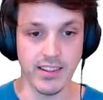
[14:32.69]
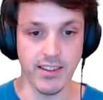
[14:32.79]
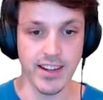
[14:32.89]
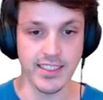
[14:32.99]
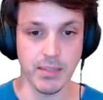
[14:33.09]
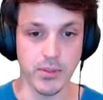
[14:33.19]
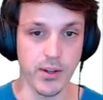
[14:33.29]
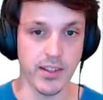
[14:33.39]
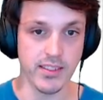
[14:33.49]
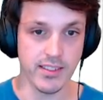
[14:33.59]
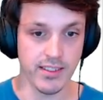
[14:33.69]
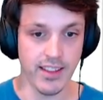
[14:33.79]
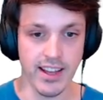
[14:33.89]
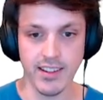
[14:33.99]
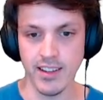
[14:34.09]
there are some tokens
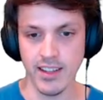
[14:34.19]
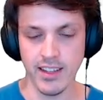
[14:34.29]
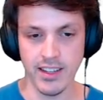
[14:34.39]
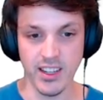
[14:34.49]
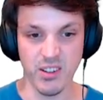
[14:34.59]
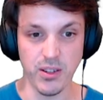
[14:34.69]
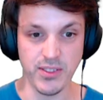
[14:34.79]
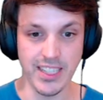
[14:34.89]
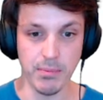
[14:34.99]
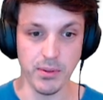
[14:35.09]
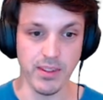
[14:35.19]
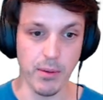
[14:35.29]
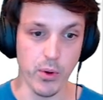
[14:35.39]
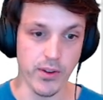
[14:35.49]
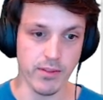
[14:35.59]
that it could have sampled that weren't,